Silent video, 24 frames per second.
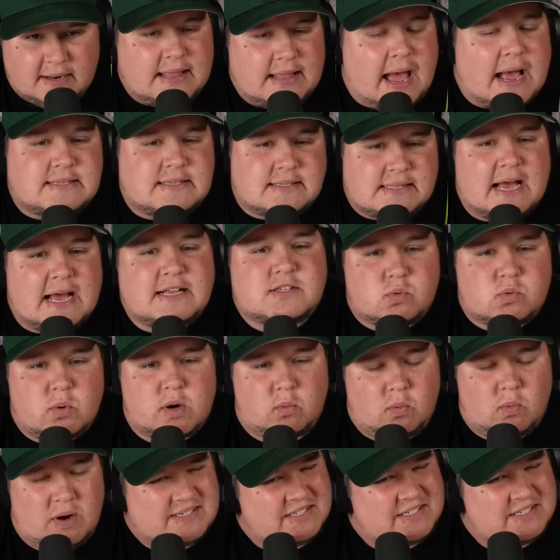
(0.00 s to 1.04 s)
That, that's what
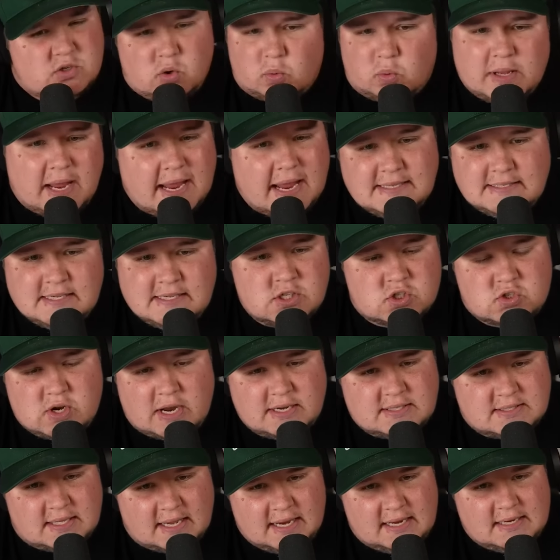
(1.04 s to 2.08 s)
it was. There's only 18
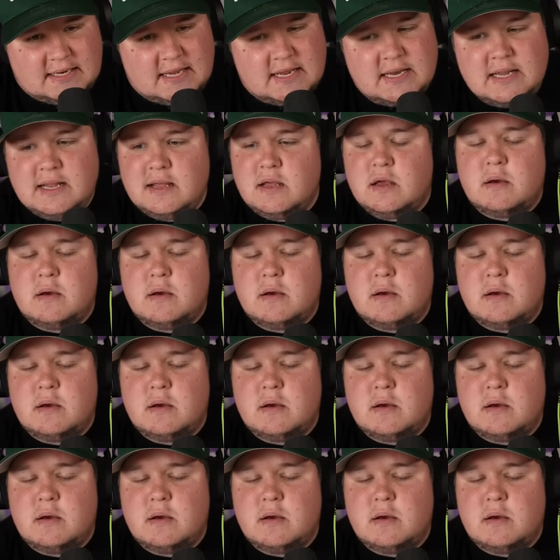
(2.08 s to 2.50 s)
strikes landed.